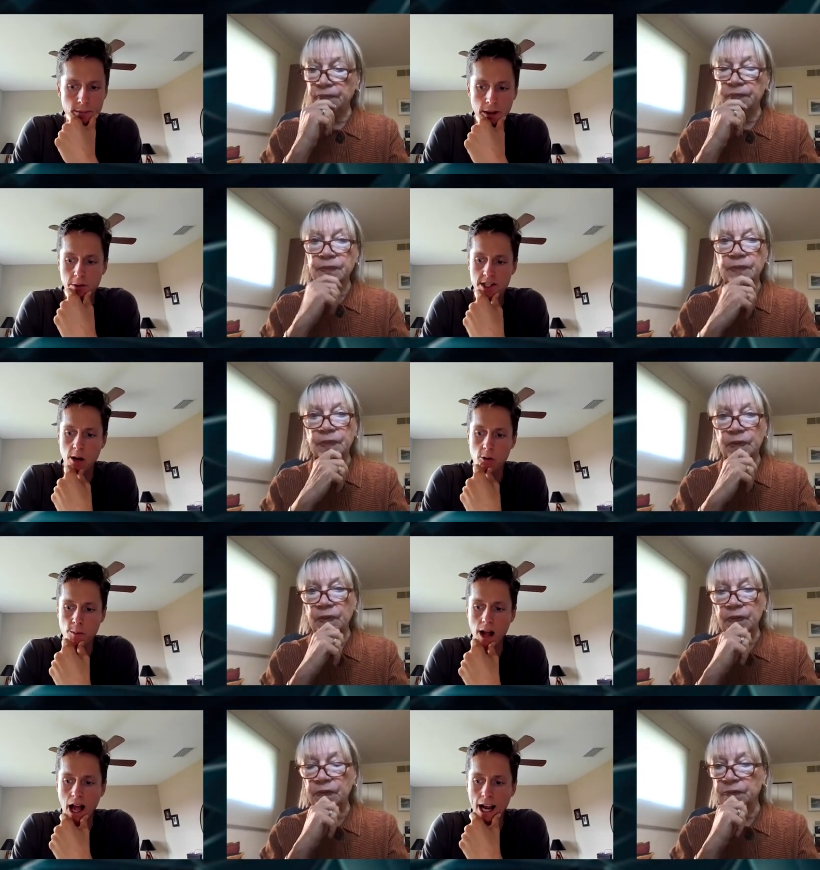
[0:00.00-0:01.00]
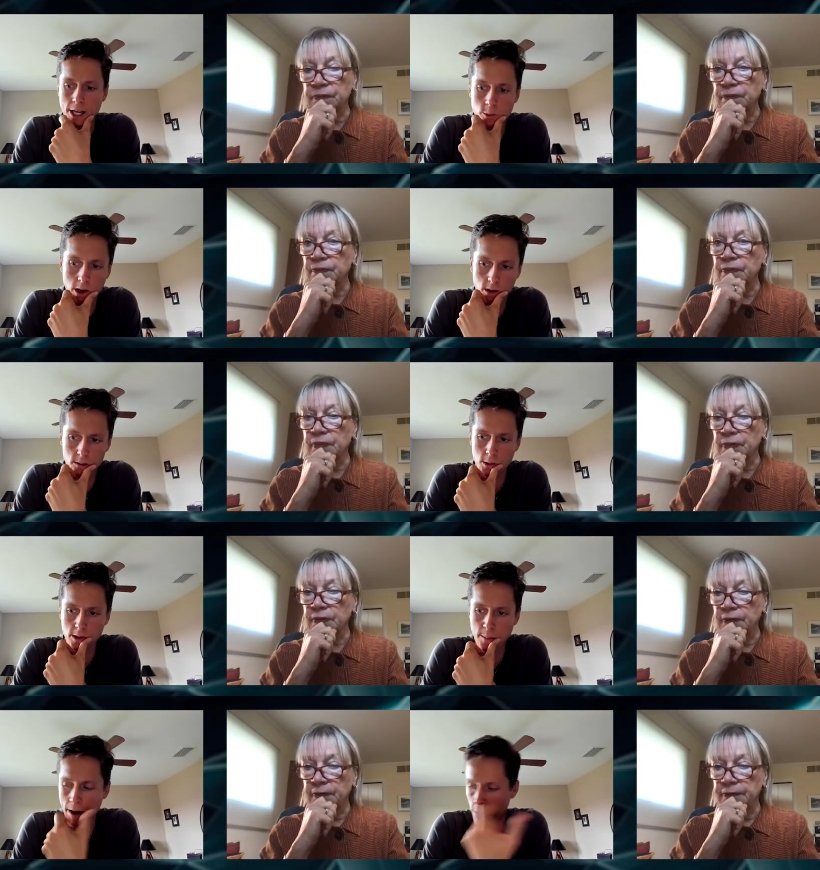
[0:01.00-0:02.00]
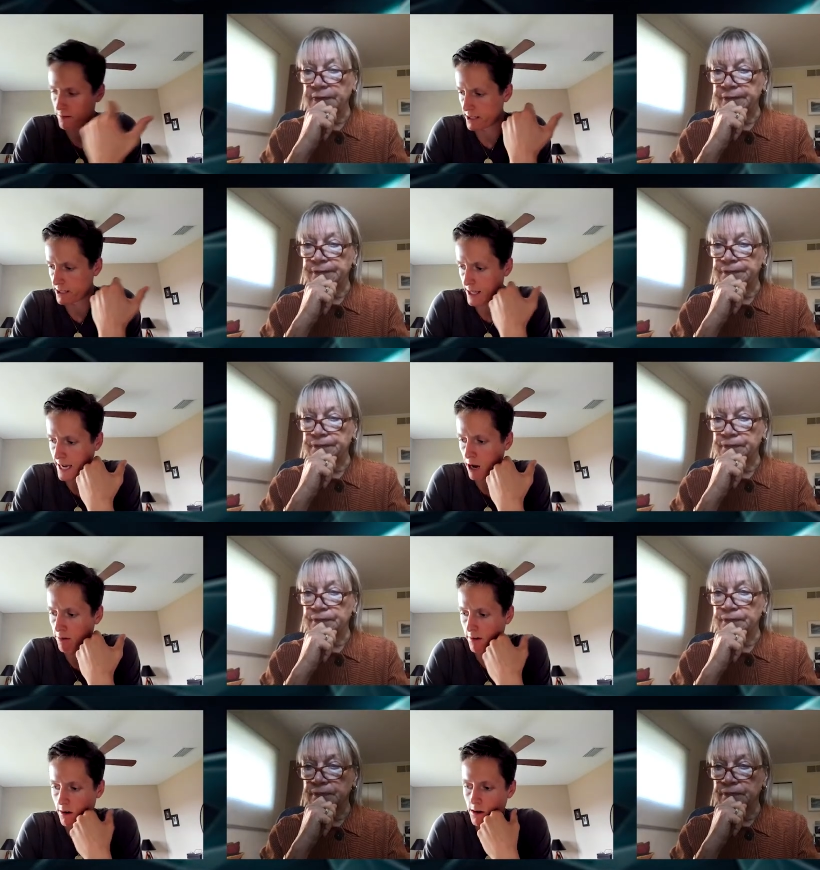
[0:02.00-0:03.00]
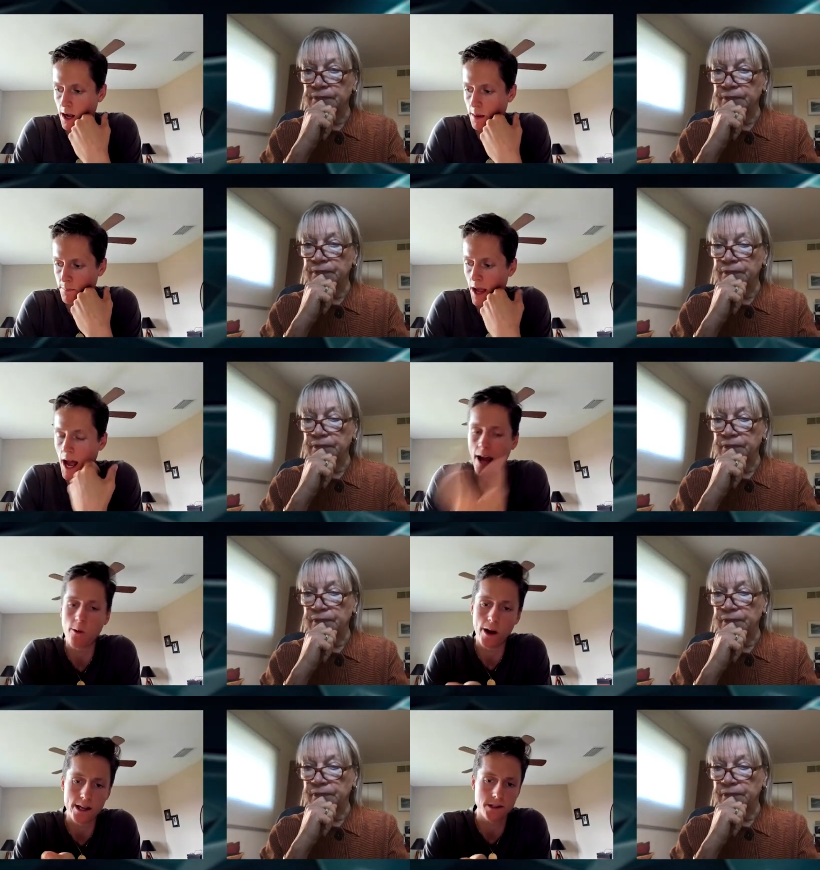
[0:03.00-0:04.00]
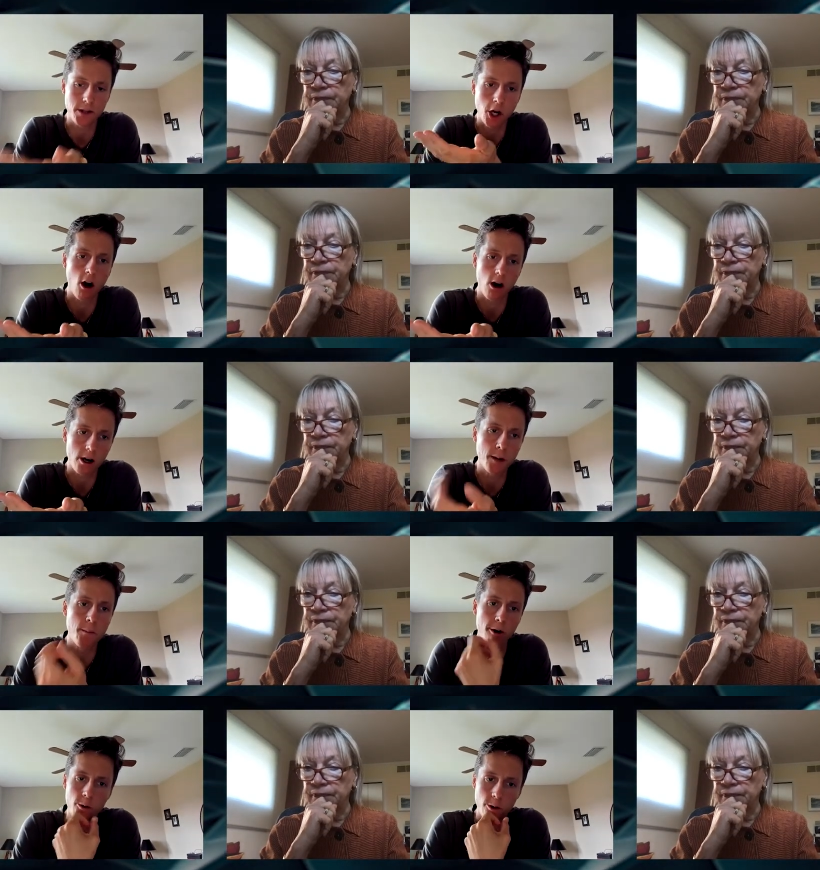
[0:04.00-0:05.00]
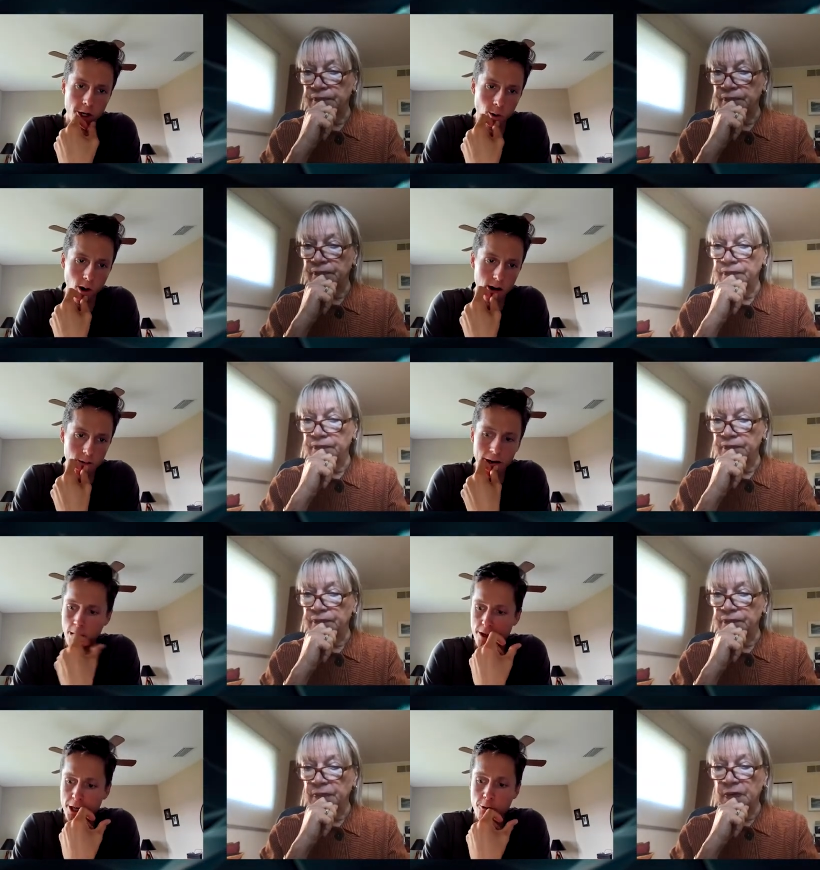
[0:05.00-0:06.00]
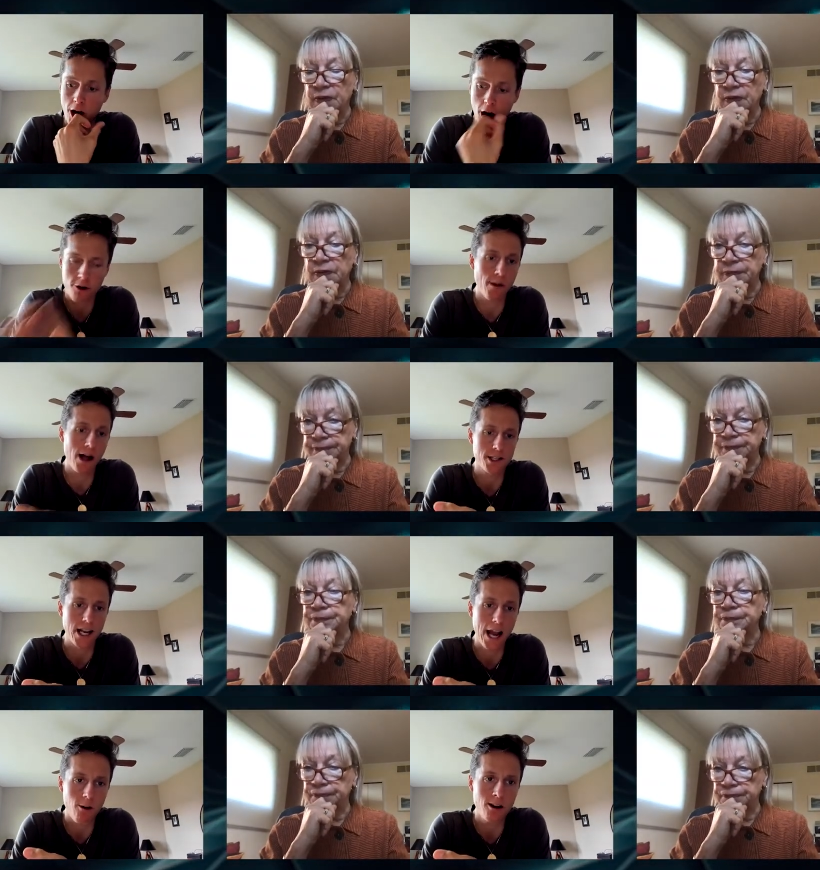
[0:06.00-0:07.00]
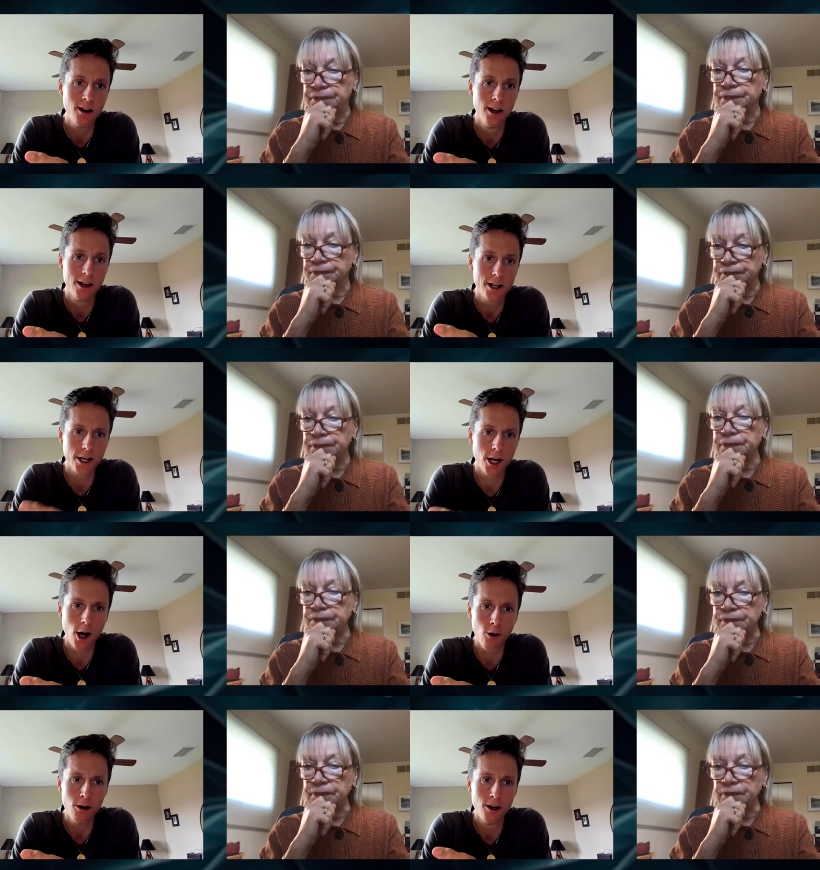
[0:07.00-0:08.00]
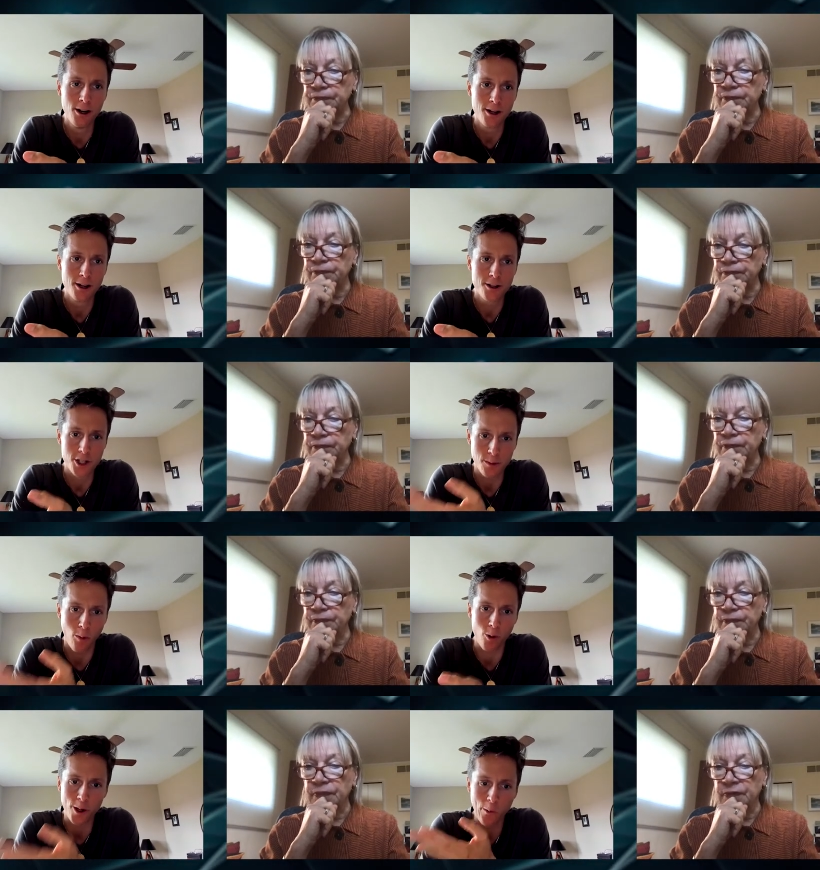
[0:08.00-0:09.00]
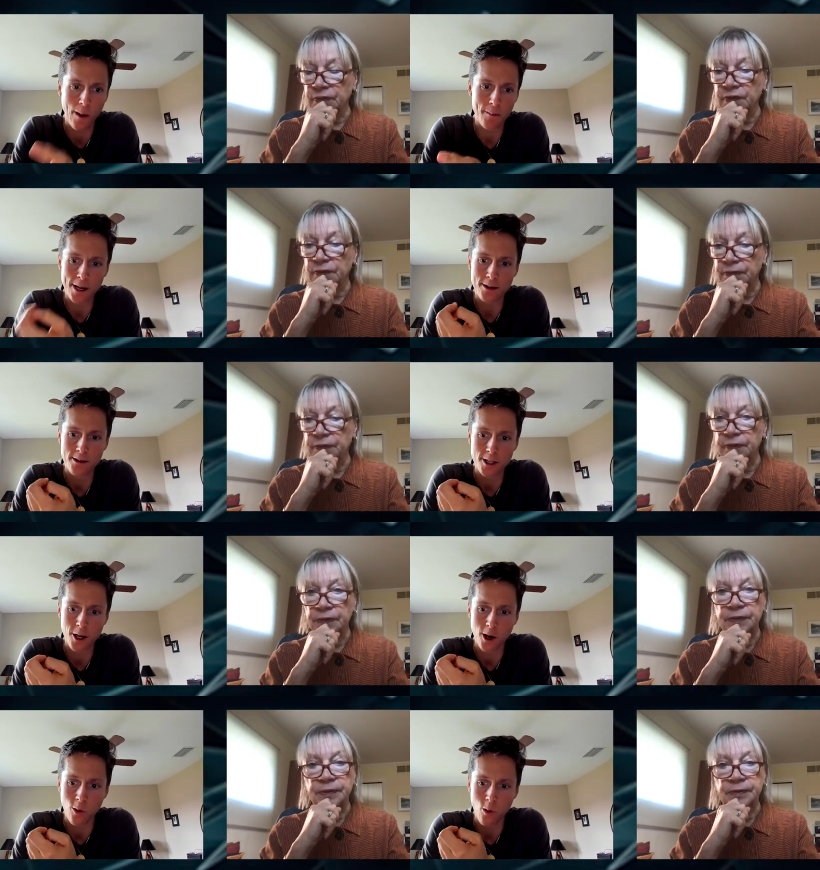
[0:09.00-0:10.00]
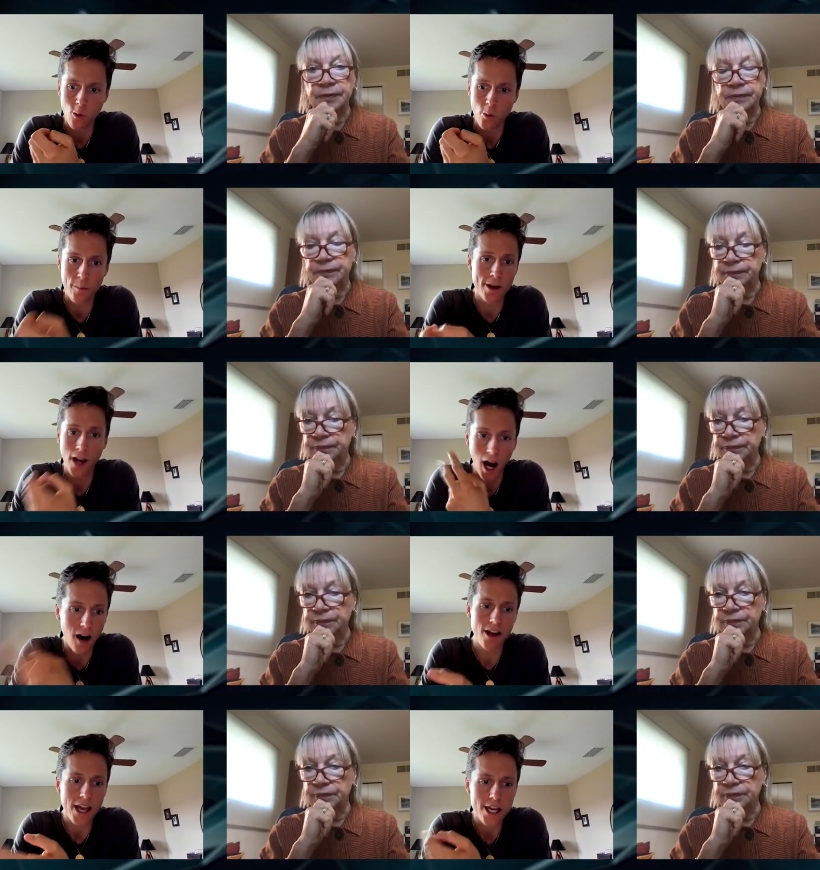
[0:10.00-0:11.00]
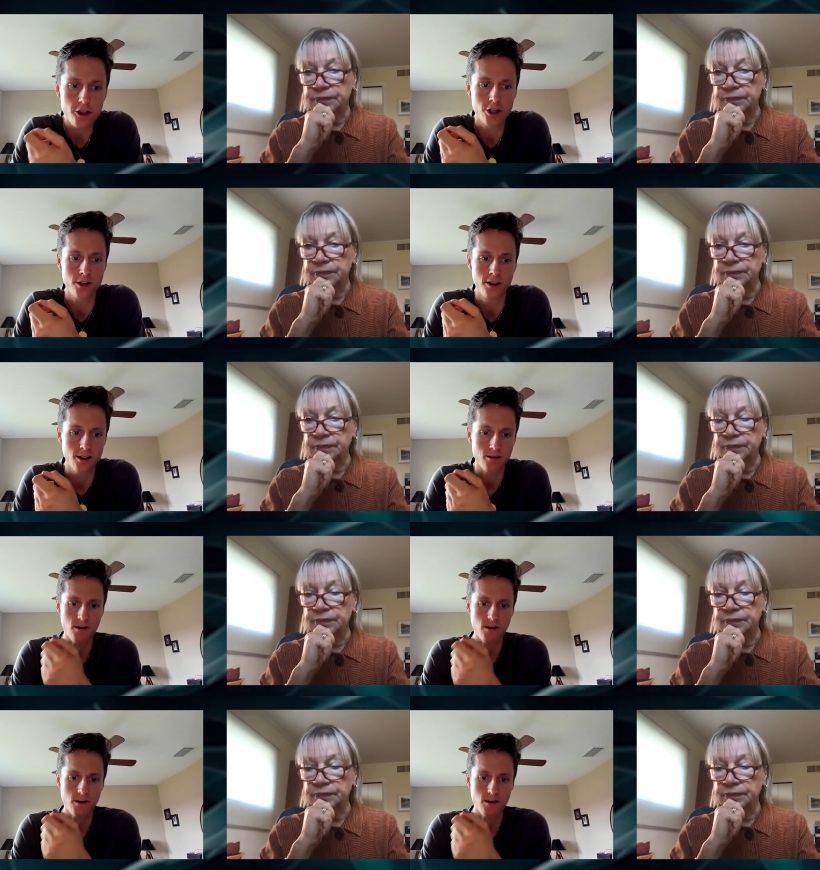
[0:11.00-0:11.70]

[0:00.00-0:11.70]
Speaker 1: people say we're behind, well, well, comparatively, like how far up the highway is the car compared to where you are, right? Are they doing 100 miles an hour? You know, supporting women, you know, women of age,